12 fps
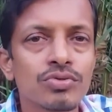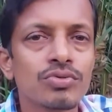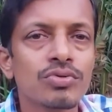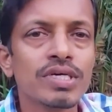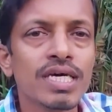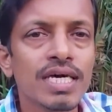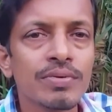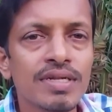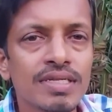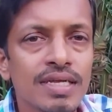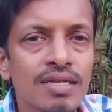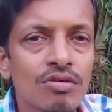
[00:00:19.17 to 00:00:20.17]
Today I
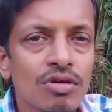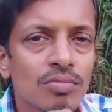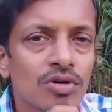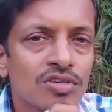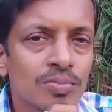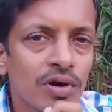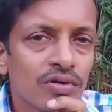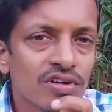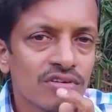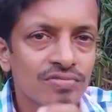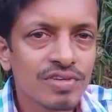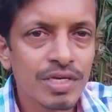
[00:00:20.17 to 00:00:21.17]
will tell you about power
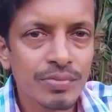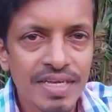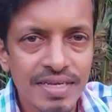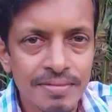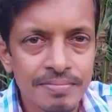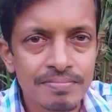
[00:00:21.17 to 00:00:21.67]
of giving.